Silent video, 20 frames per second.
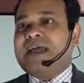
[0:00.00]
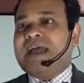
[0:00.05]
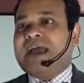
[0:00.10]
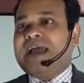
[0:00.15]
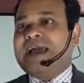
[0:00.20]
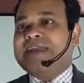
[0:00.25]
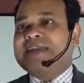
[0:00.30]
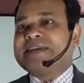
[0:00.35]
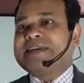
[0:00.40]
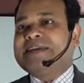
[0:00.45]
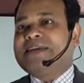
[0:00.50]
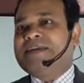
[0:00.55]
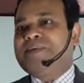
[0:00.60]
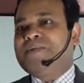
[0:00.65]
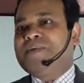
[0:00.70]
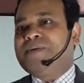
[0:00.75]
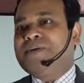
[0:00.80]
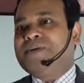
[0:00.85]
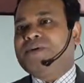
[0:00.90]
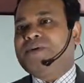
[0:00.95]
And
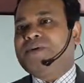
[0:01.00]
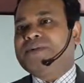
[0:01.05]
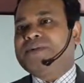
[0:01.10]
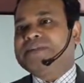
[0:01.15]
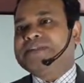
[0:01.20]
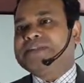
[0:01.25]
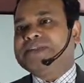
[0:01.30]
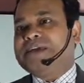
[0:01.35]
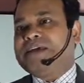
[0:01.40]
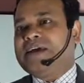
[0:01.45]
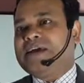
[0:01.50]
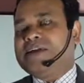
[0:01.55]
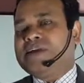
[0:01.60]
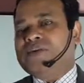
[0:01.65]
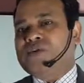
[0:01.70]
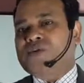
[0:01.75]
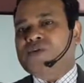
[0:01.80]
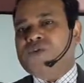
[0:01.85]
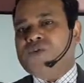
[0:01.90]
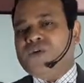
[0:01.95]
keep this
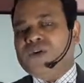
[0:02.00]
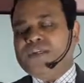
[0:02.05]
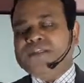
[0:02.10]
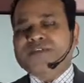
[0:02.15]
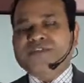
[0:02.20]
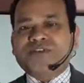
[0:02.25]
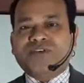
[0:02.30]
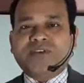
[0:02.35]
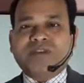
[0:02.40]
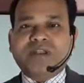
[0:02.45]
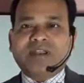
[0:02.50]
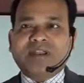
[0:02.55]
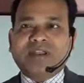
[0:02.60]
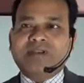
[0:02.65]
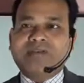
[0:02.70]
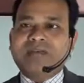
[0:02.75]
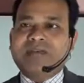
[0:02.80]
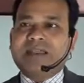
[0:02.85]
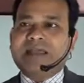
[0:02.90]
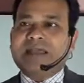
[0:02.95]
your cholesterol
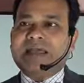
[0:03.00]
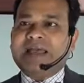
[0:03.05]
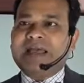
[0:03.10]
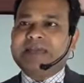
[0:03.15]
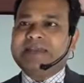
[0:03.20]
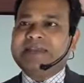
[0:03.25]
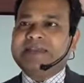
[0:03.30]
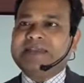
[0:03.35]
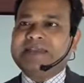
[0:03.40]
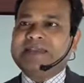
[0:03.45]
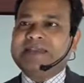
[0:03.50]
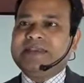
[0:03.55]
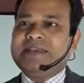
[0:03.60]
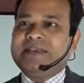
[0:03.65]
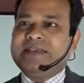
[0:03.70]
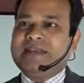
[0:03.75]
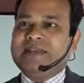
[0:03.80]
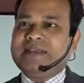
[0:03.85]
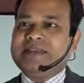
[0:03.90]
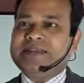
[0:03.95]
level and the
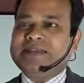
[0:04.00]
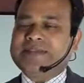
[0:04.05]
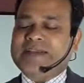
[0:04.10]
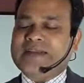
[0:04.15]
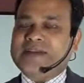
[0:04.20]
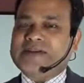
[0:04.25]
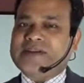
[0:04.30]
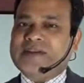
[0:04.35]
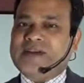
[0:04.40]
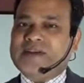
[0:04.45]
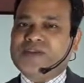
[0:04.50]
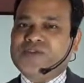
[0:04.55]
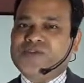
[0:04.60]
etc.